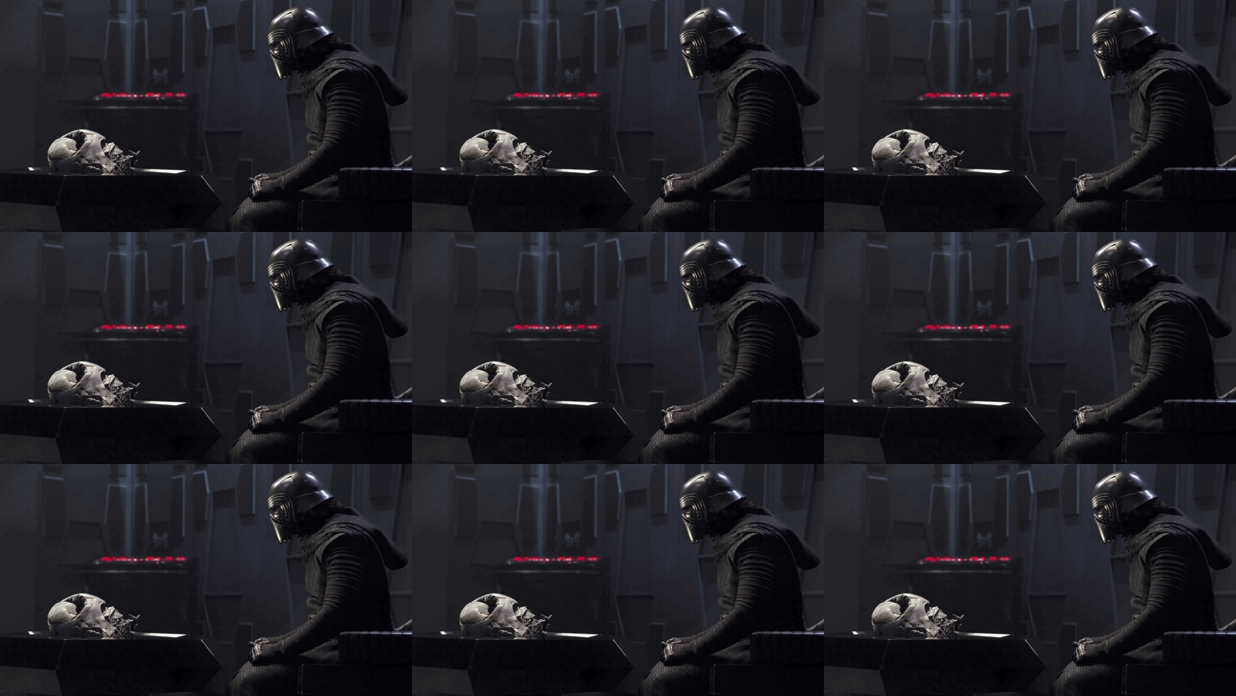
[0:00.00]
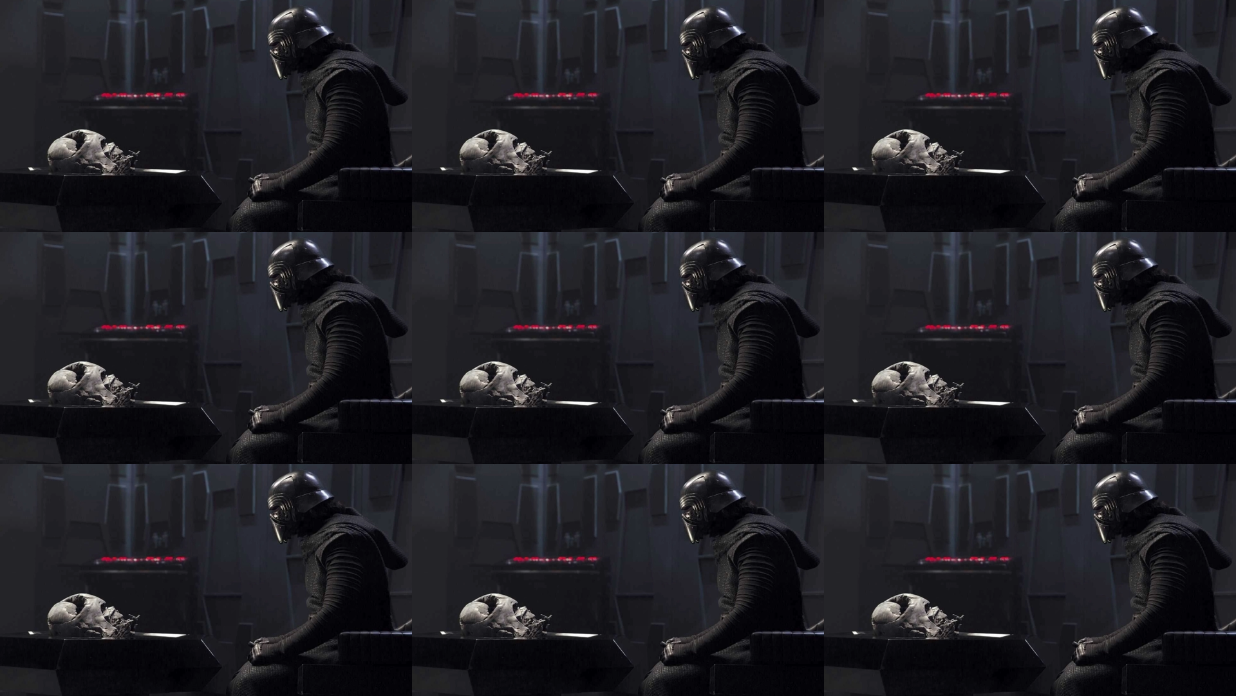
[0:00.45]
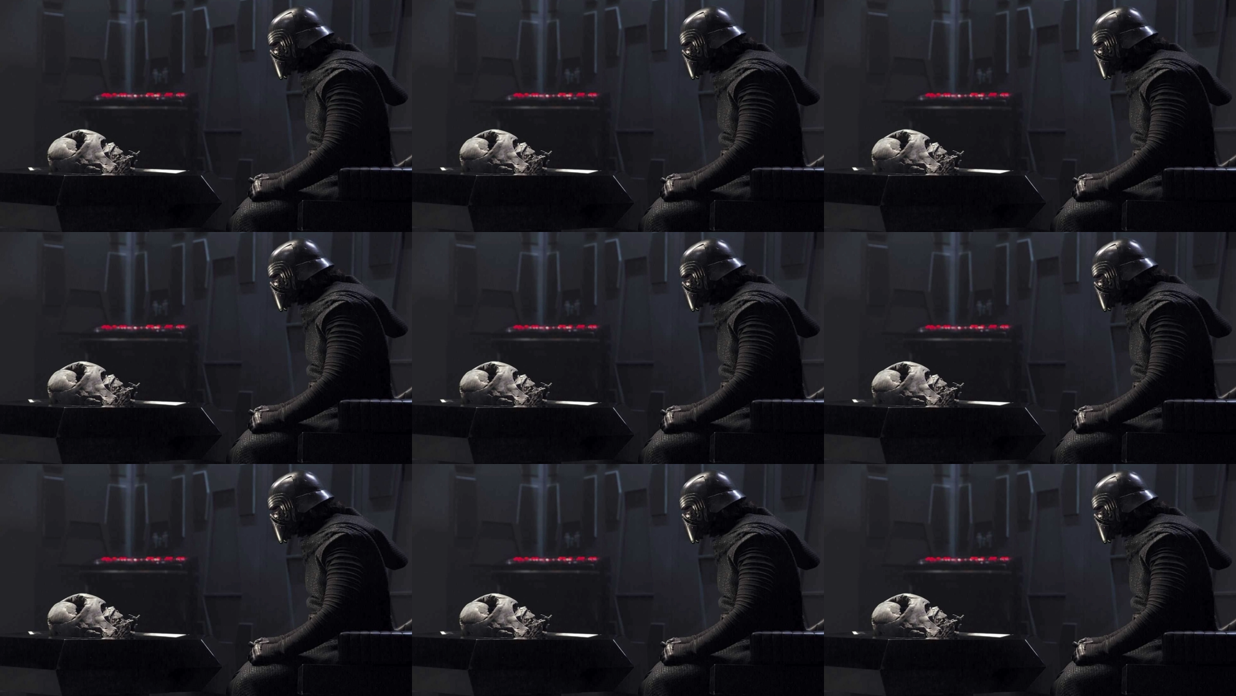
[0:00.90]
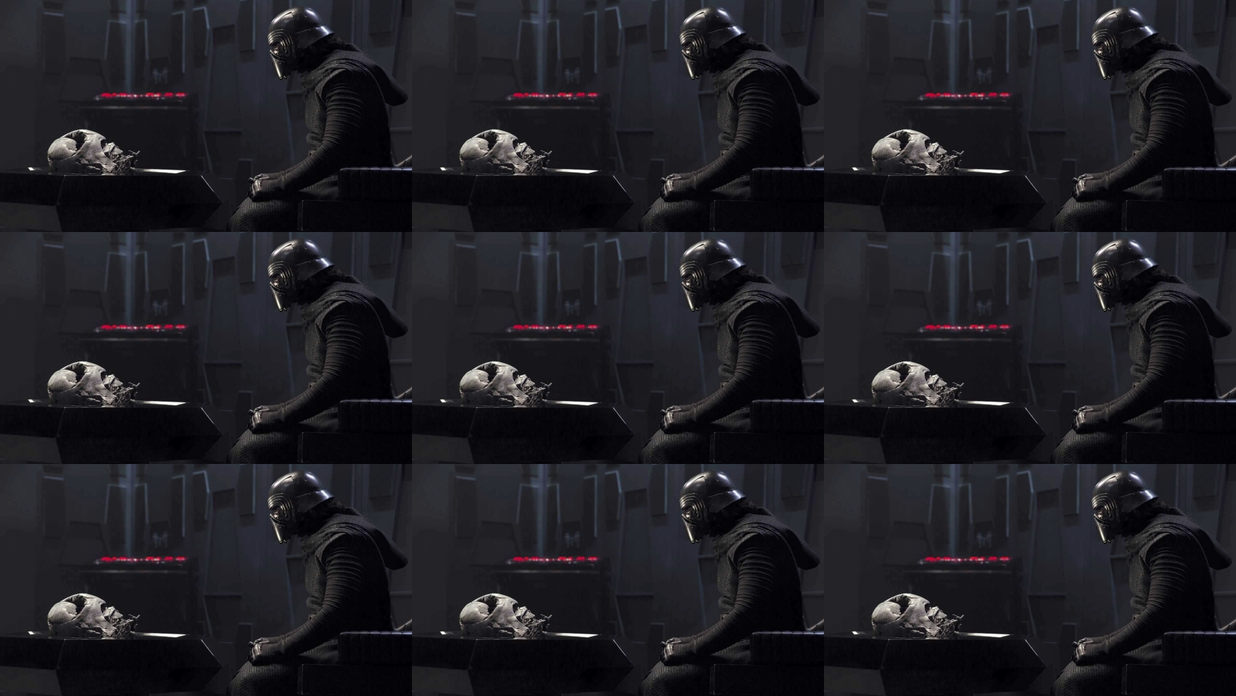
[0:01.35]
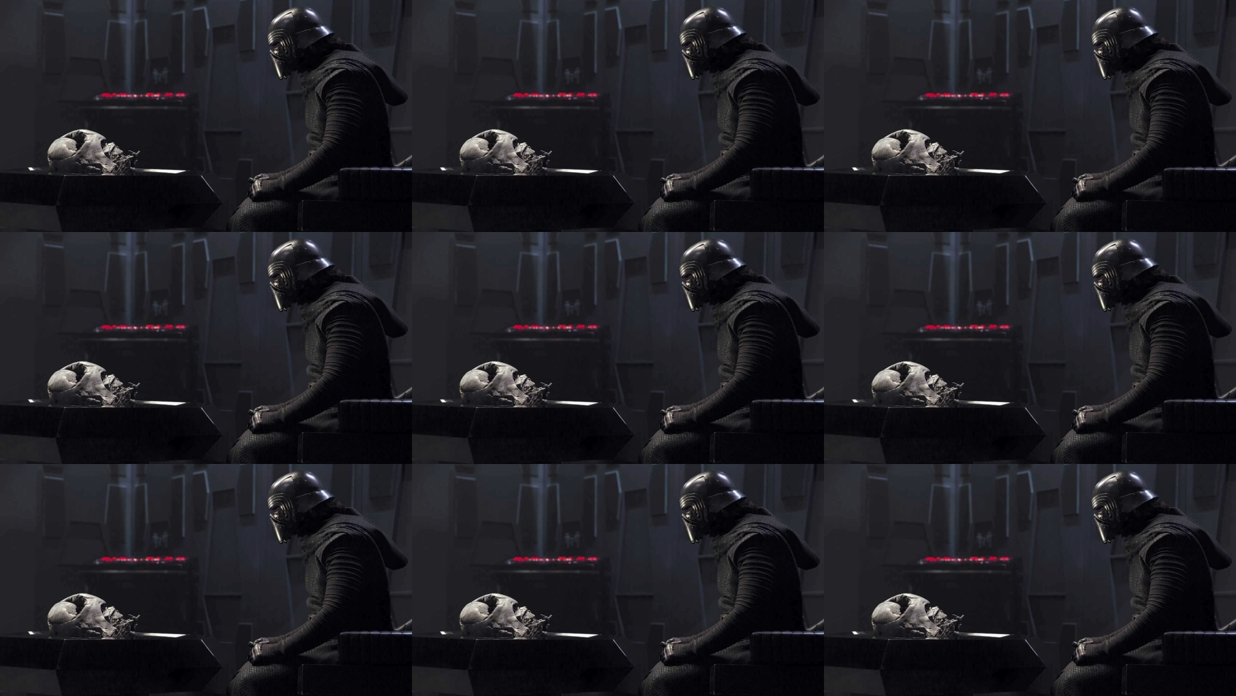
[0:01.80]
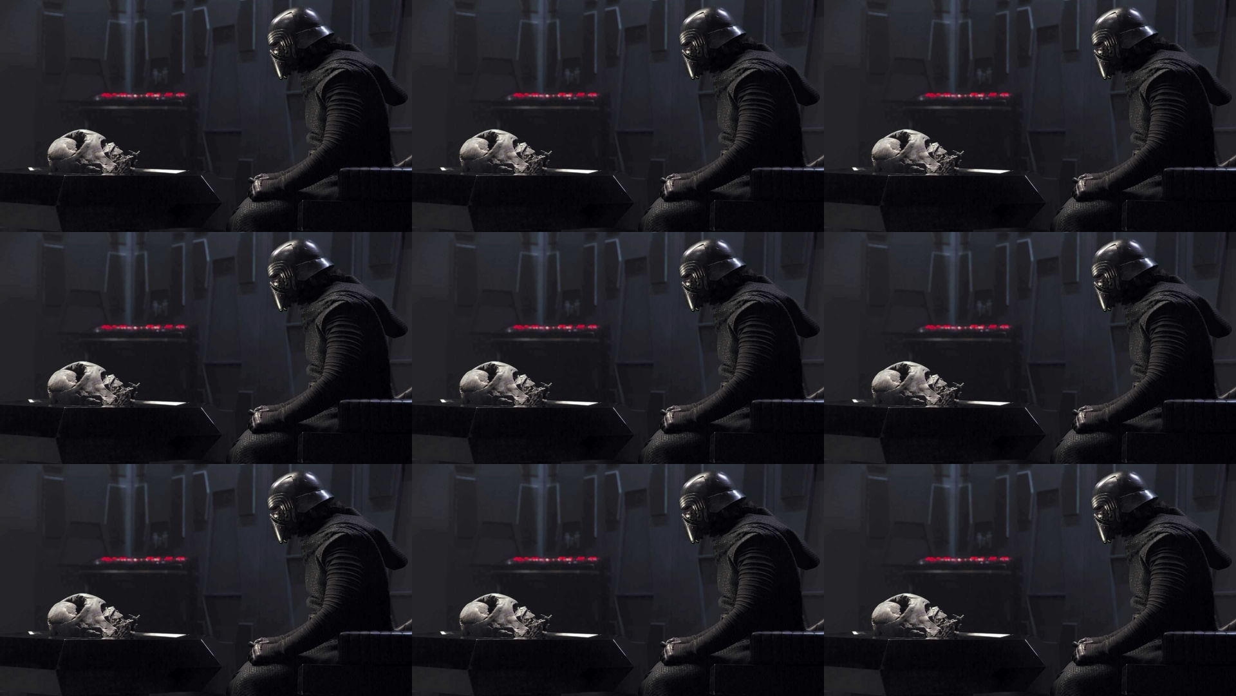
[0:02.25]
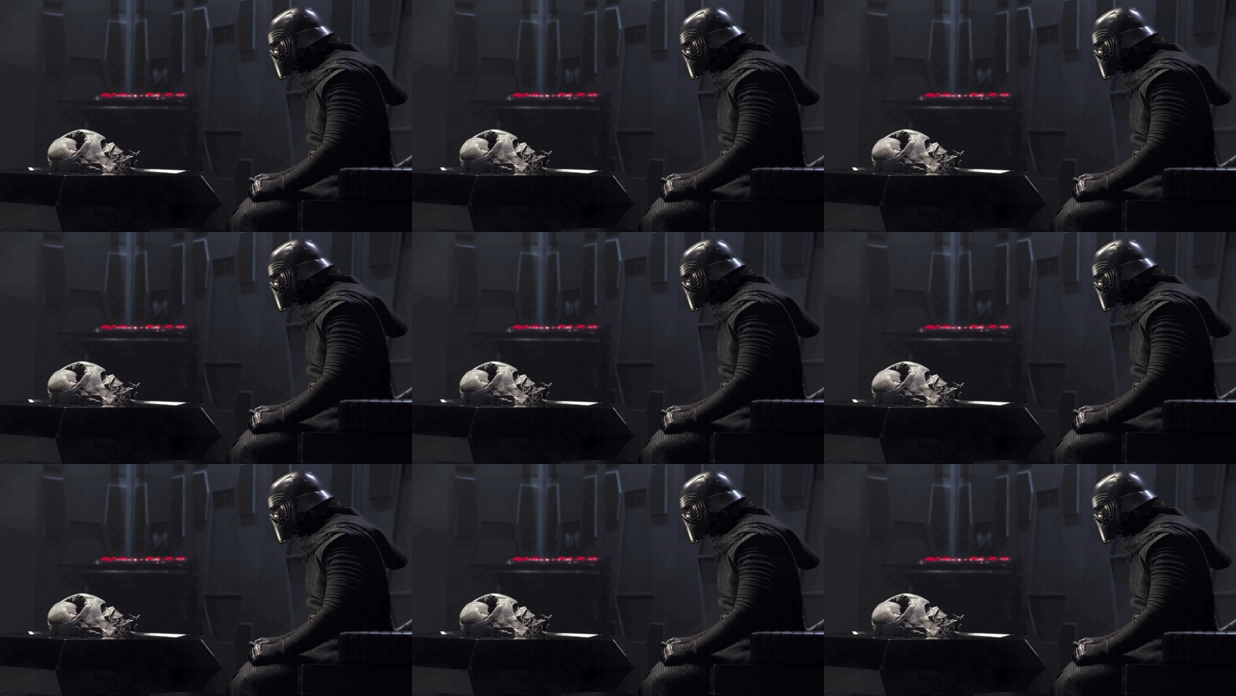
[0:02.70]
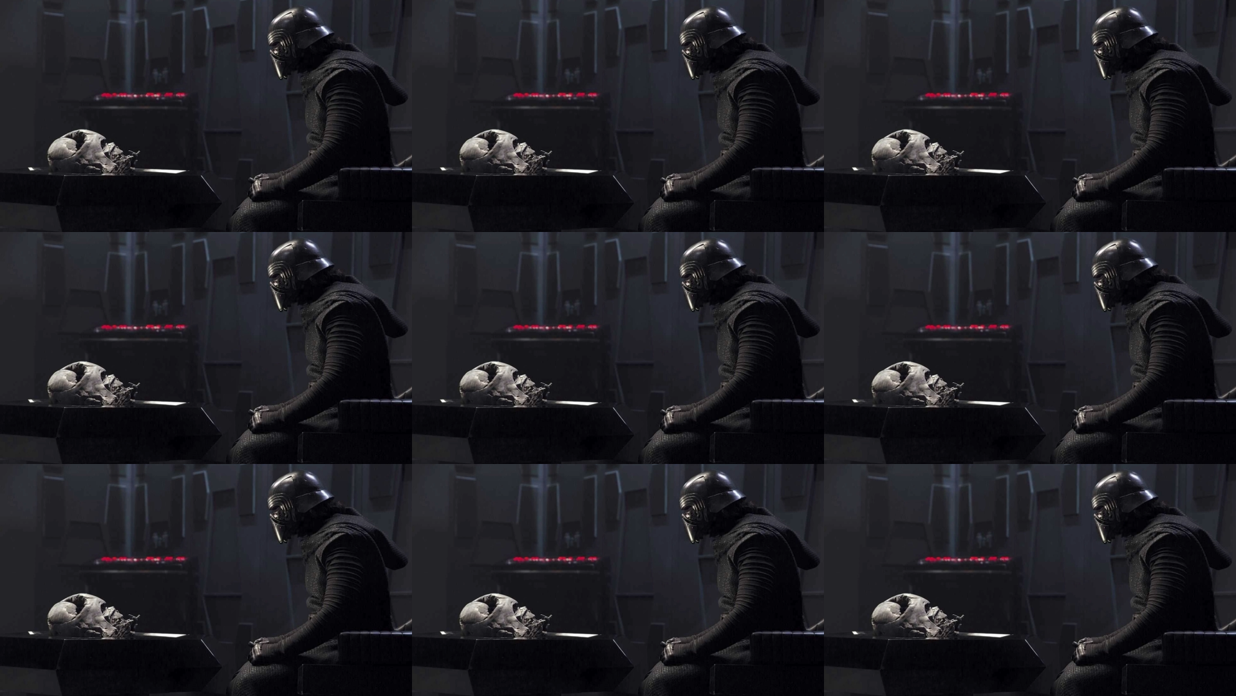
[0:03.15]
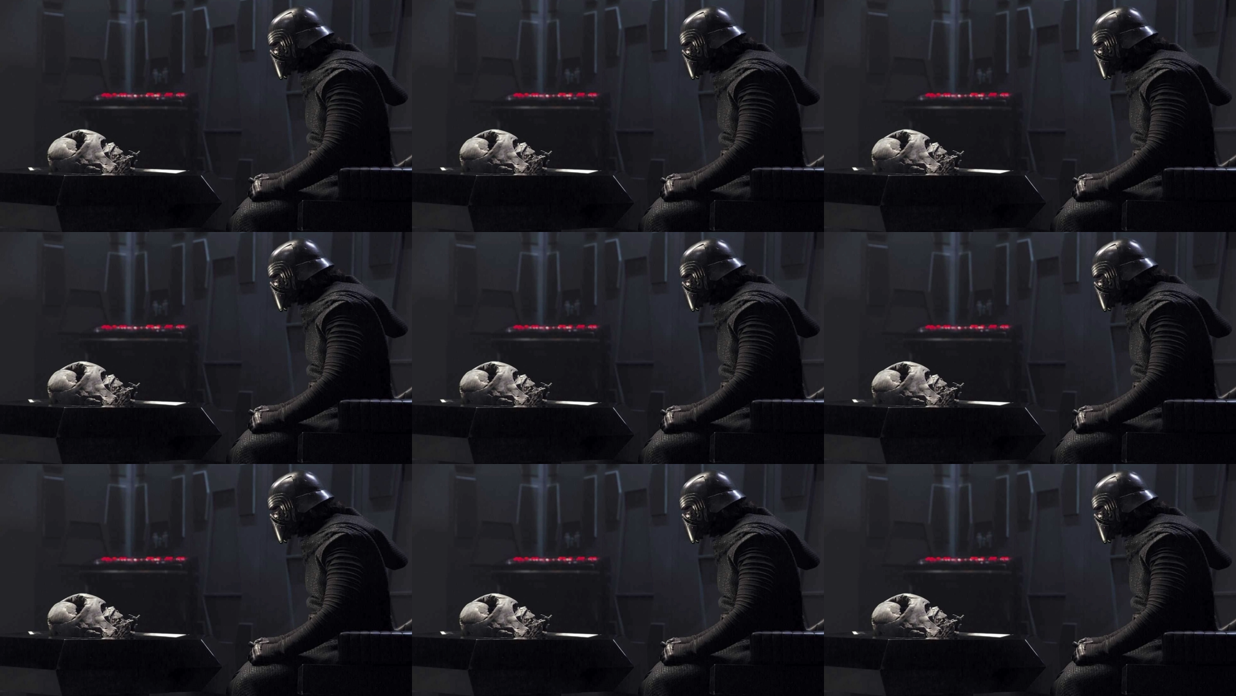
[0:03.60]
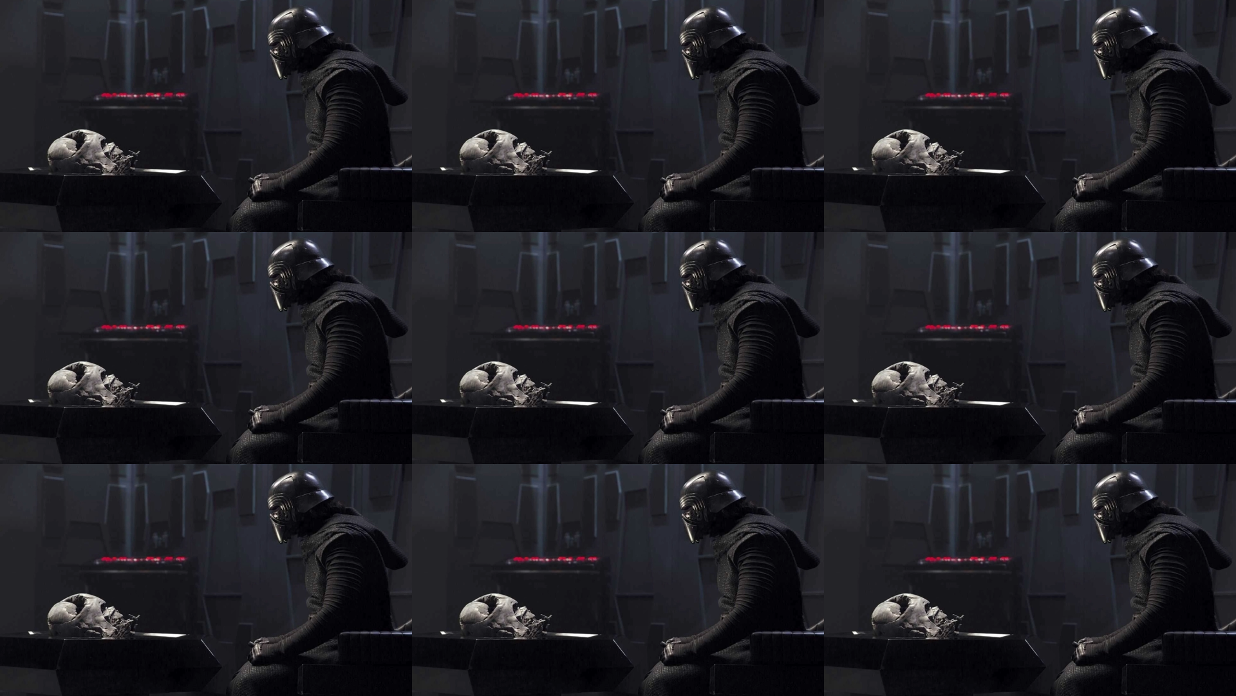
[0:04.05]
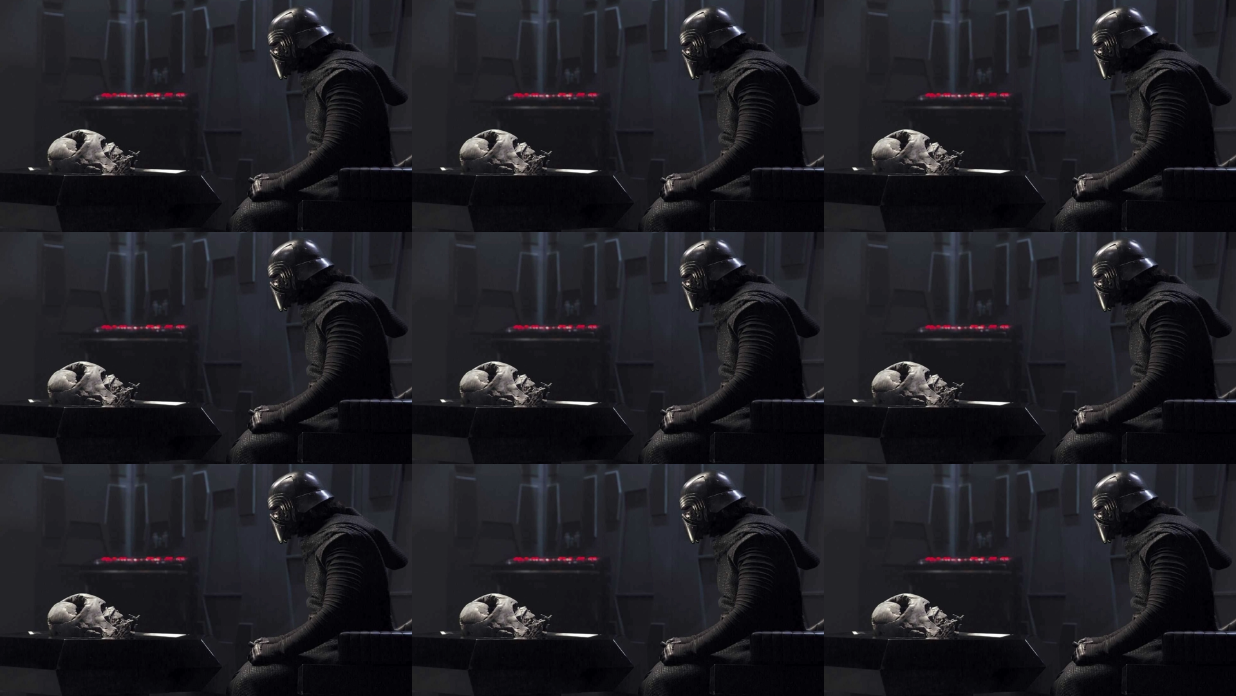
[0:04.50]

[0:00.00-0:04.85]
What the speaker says: Nobody's mouth can be seen.